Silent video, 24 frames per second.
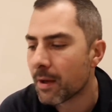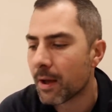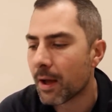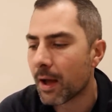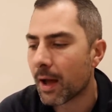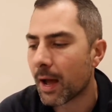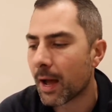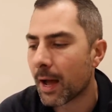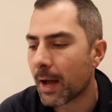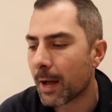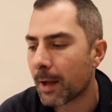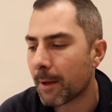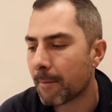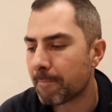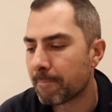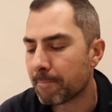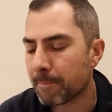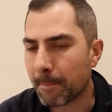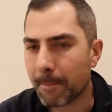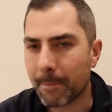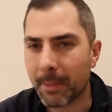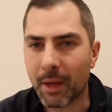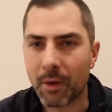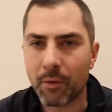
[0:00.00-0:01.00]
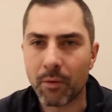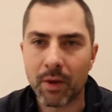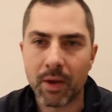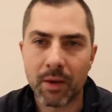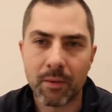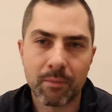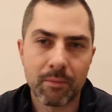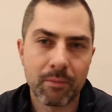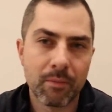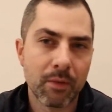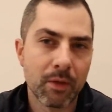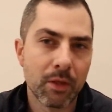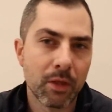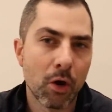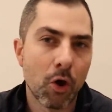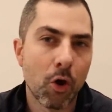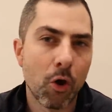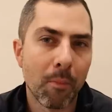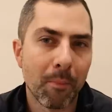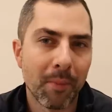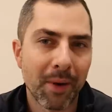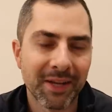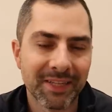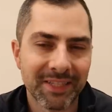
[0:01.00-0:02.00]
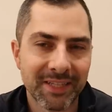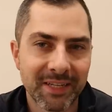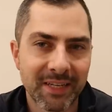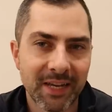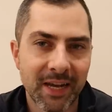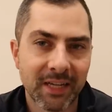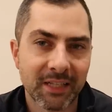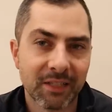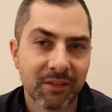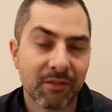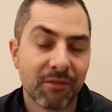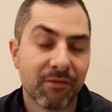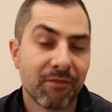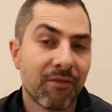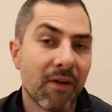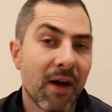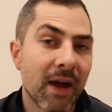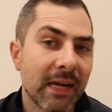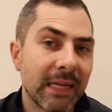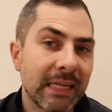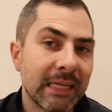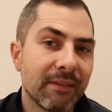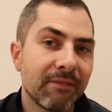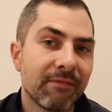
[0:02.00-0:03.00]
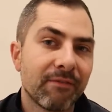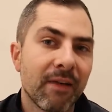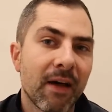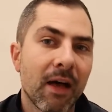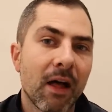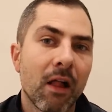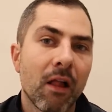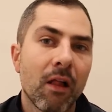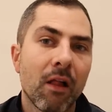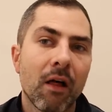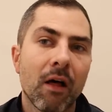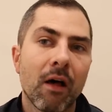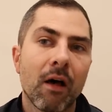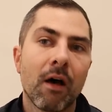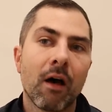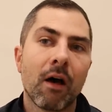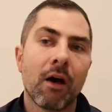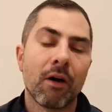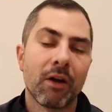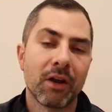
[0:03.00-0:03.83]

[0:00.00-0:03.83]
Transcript: Um, we the home price index finally fell uh,